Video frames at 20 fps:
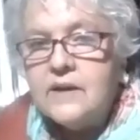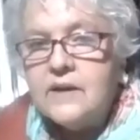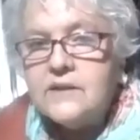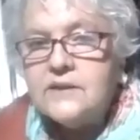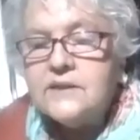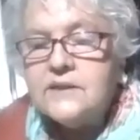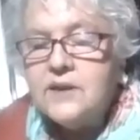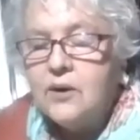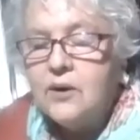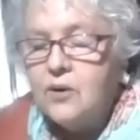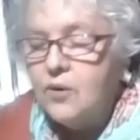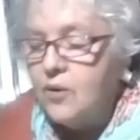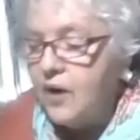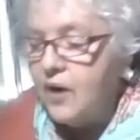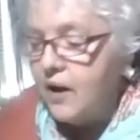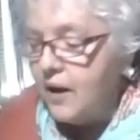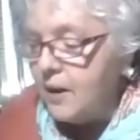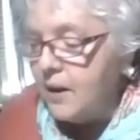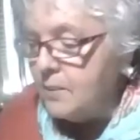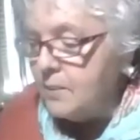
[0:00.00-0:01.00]
So
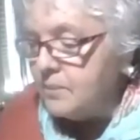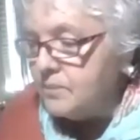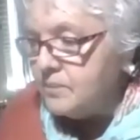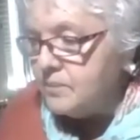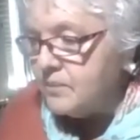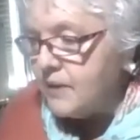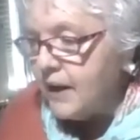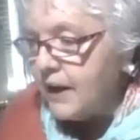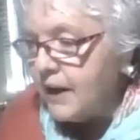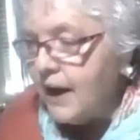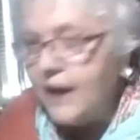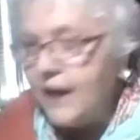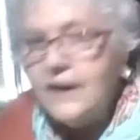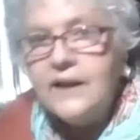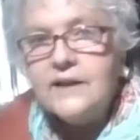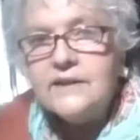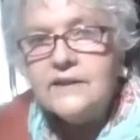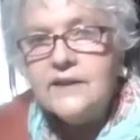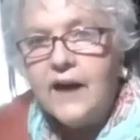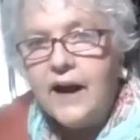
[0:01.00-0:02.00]
I got a
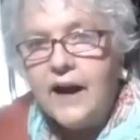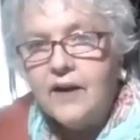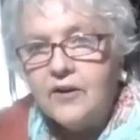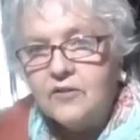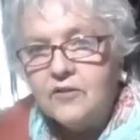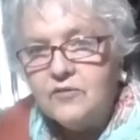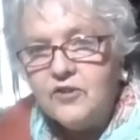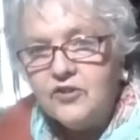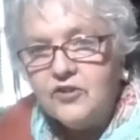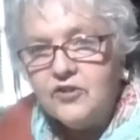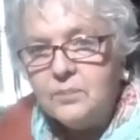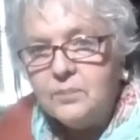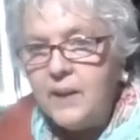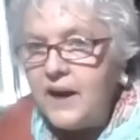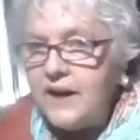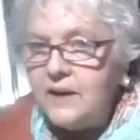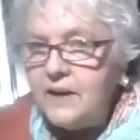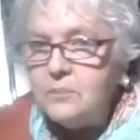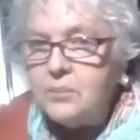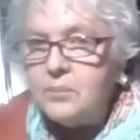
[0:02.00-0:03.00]
little tired of just
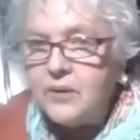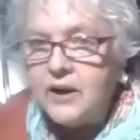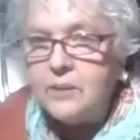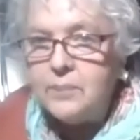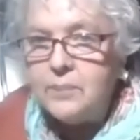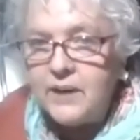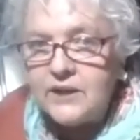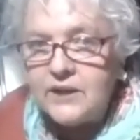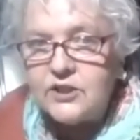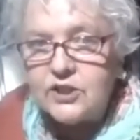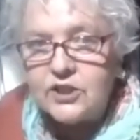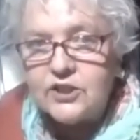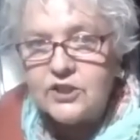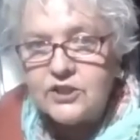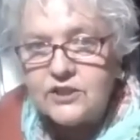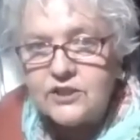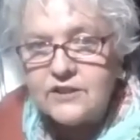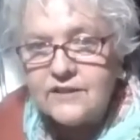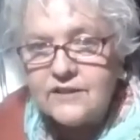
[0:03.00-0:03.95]
painting pretty pictures.